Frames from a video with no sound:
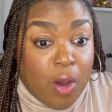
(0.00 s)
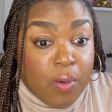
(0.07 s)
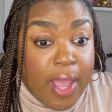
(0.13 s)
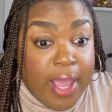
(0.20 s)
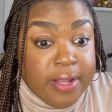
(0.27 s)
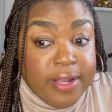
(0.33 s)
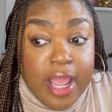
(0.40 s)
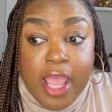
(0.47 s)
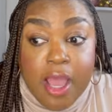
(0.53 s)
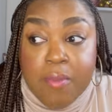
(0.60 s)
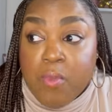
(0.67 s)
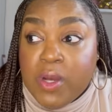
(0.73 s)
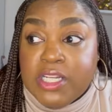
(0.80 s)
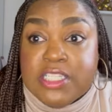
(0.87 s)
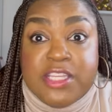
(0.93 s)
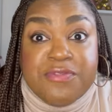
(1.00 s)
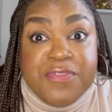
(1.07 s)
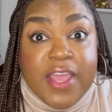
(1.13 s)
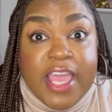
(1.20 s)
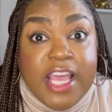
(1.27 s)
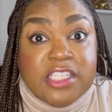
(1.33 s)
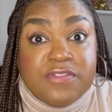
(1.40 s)
Okay, damn, what is it?
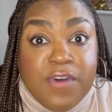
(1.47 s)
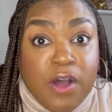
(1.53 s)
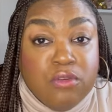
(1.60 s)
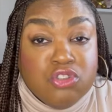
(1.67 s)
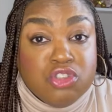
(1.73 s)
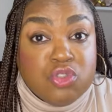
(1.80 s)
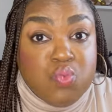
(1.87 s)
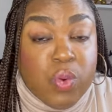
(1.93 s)
Fake ass Folgers?